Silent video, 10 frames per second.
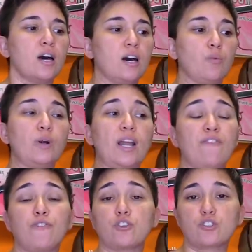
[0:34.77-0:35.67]
When
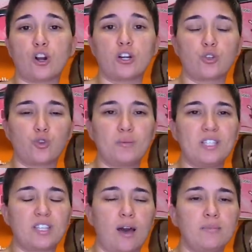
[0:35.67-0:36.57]
I first started
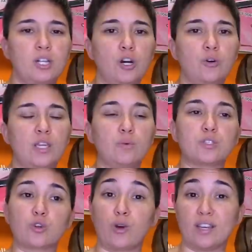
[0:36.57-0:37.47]
grooming Domino, he
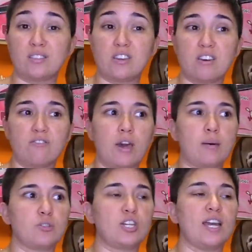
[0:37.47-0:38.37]
was
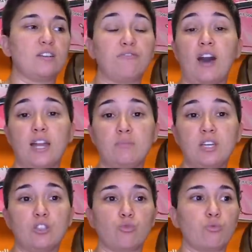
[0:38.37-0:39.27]
aggressive. She had to find
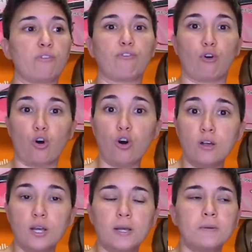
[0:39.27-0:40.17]
me through referral.